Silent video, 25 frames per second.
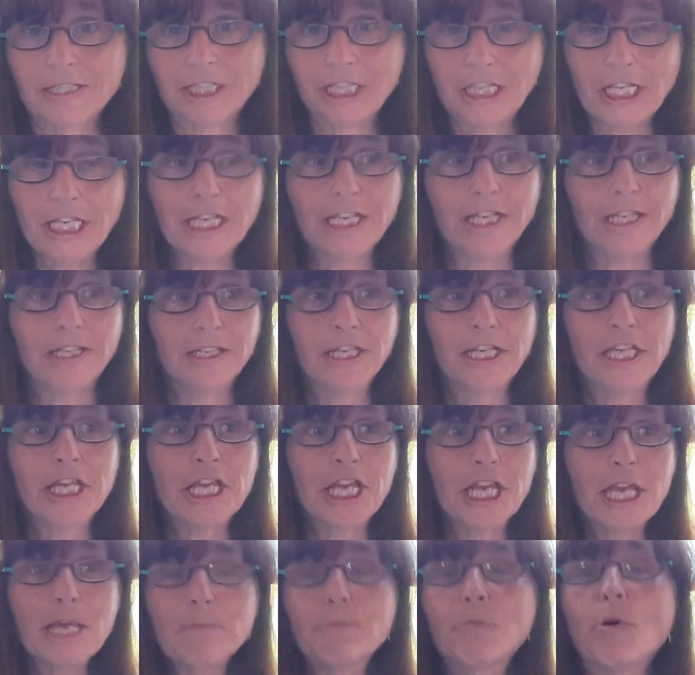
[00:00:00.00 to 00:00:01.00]

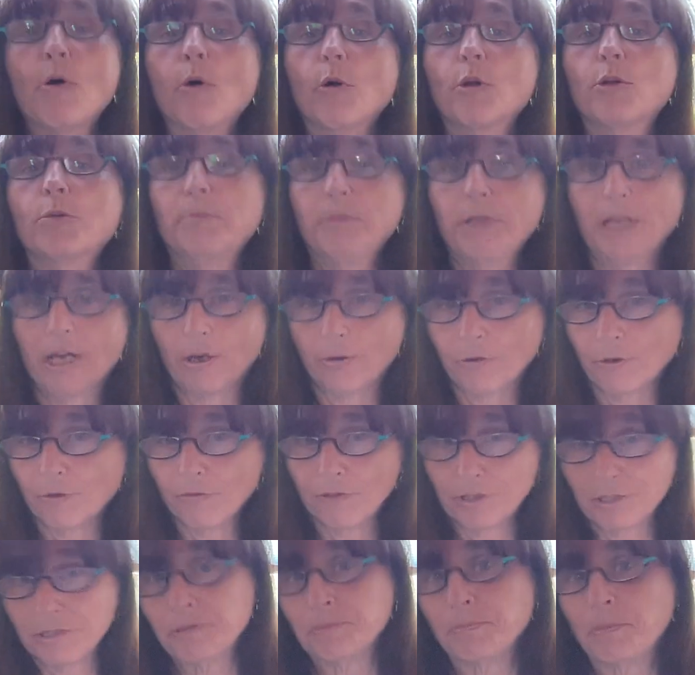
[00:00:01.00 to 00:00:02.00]
He pulled me out
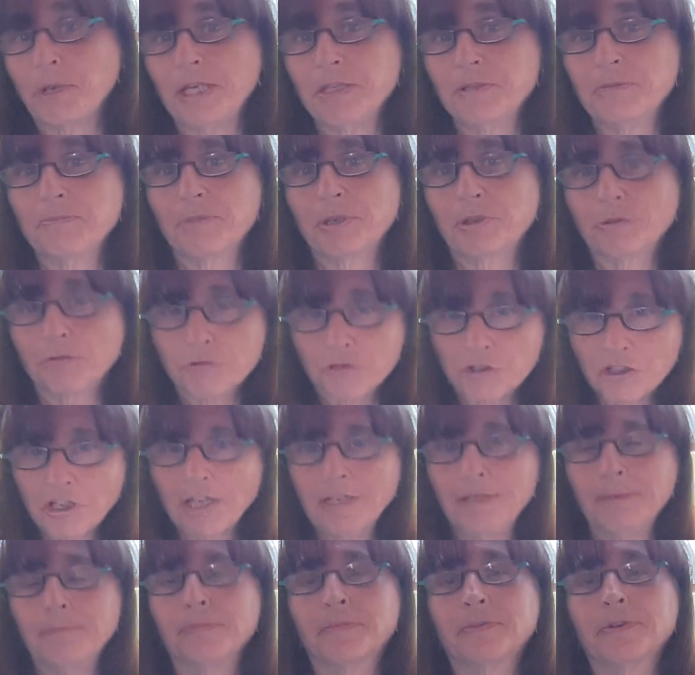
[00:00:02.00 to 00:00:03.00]
of this basement of
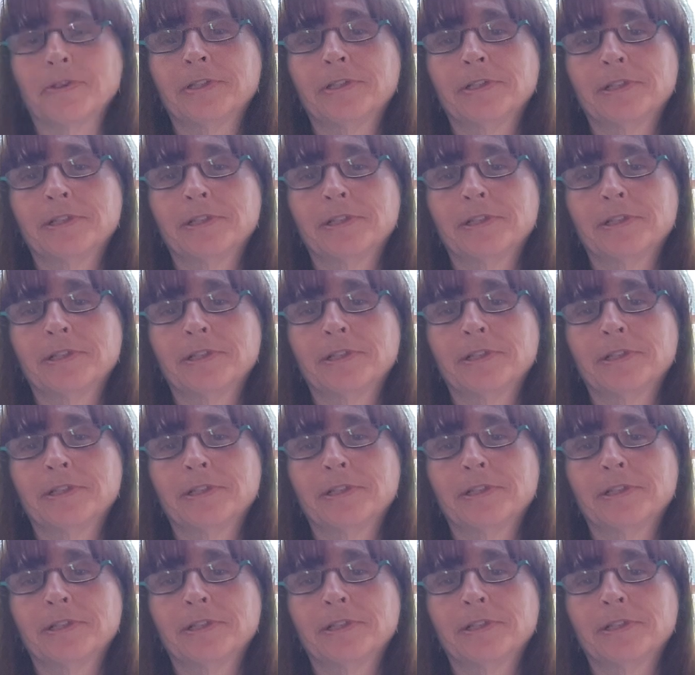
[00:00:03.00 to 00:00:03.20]
shame.